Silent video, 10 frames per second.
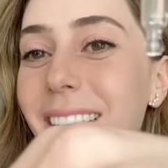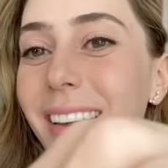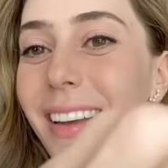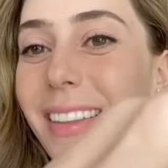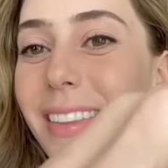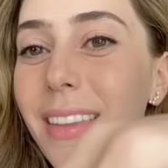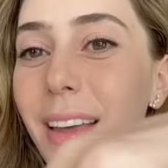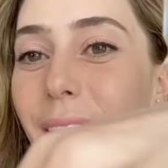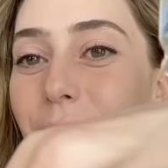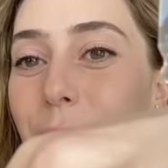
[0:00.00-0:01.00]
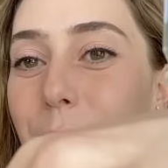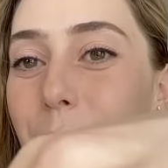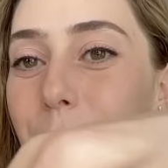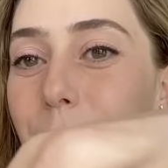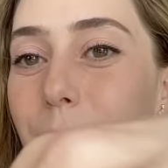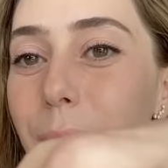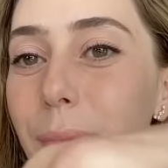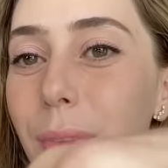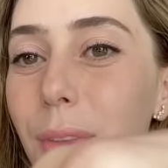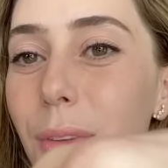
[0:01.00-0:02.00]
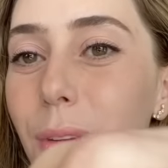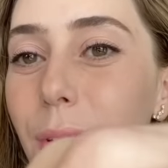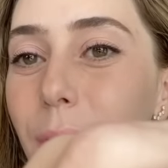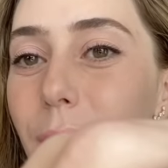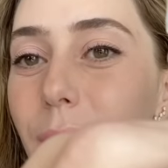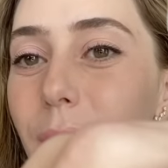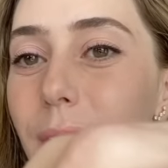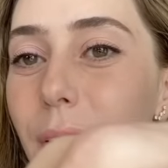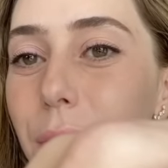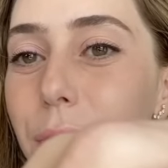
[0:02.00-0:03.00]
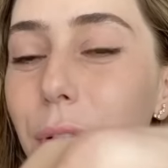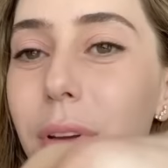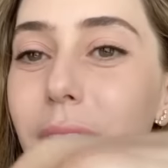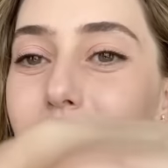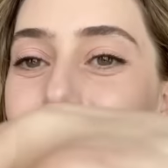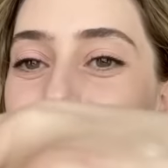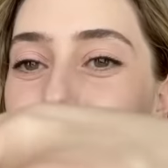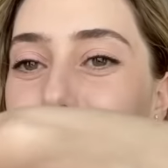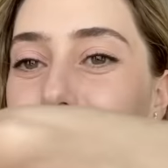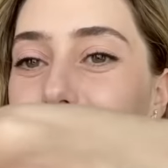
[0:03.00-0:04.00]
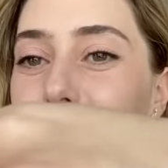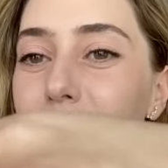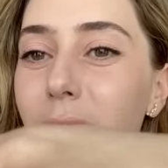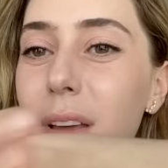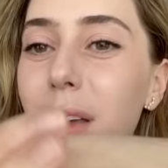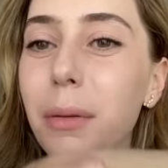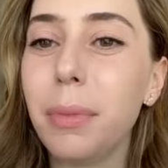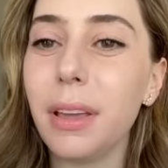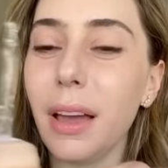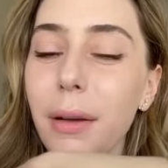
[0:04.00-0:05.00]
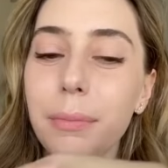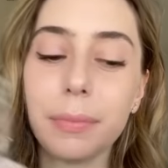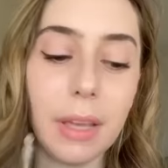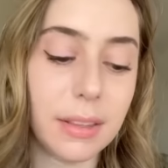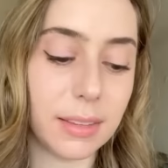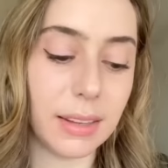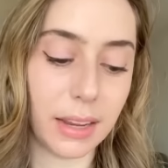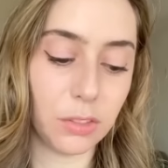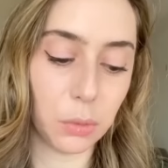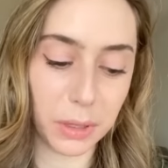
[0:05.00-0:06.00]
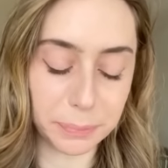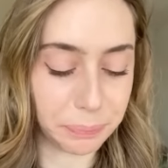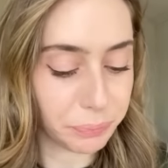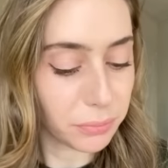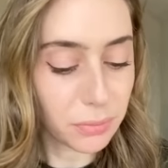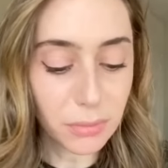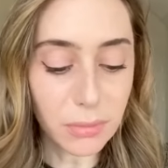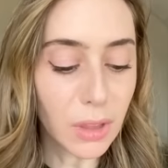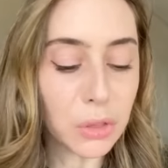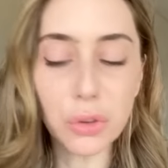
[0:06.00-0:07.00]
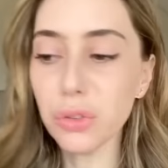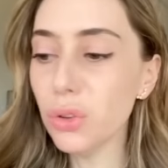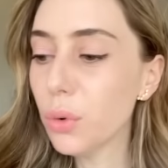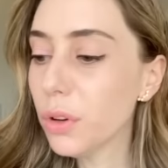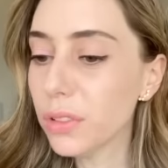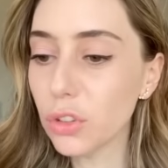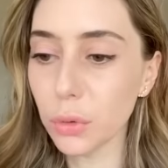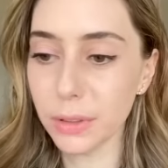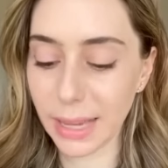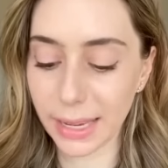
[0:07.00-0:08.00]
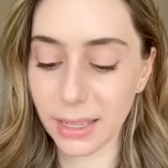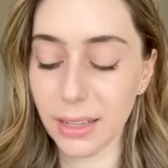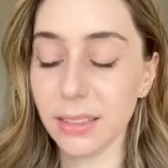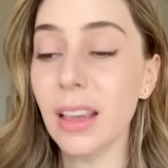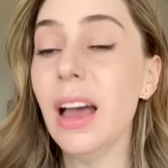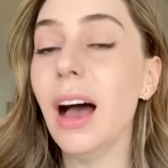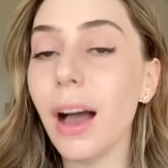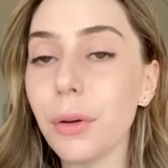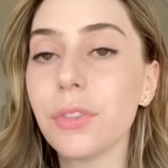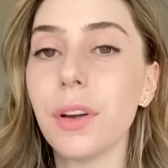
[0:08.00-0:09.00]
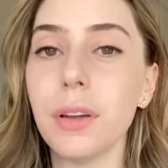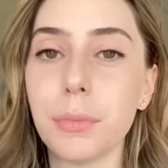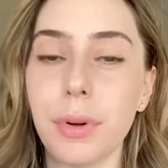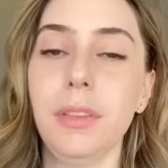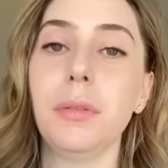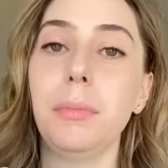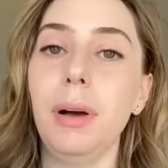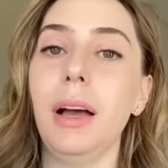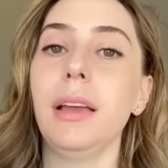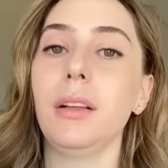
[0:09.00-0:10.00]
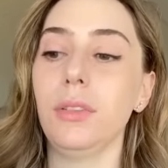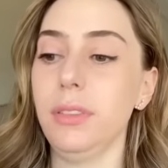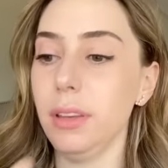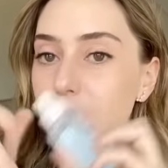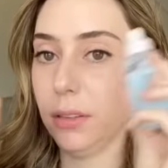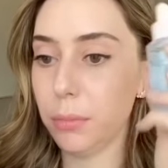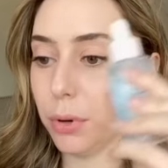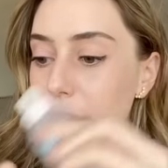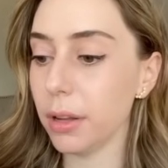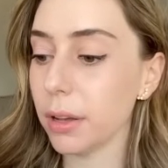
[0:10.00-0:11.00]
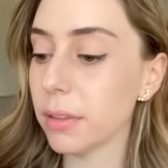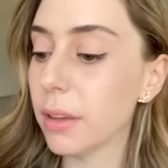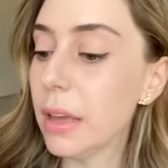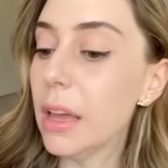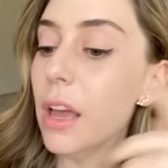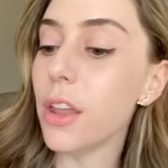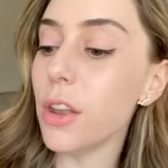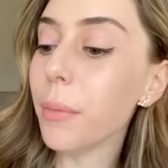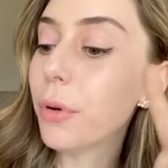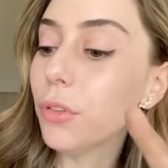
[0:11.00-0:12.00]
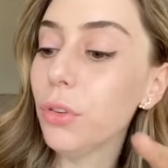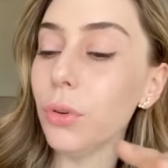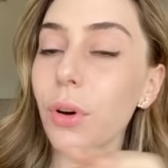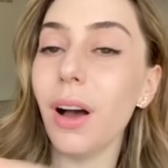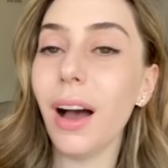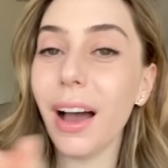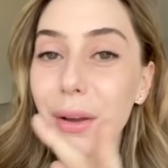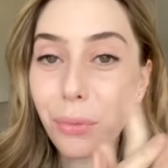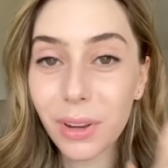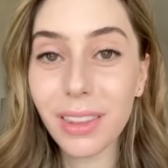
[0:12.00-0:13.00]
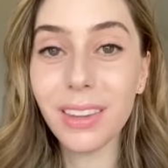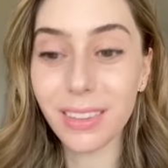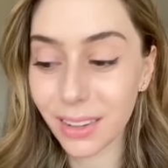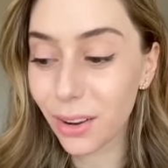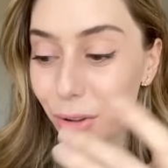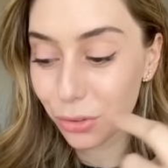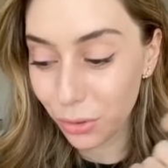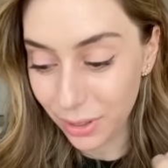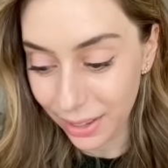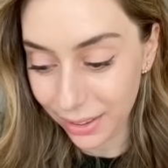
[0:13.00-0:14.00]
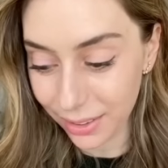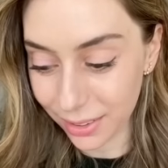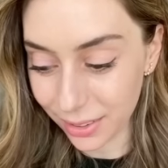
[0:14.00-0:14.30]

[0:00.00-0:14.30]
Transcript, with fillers: and then it's out of focus. That was a fail. But yeah, it's a nice one. There's no residual tackiness. I was very impressed by Glossier's product. Number two, I really did also like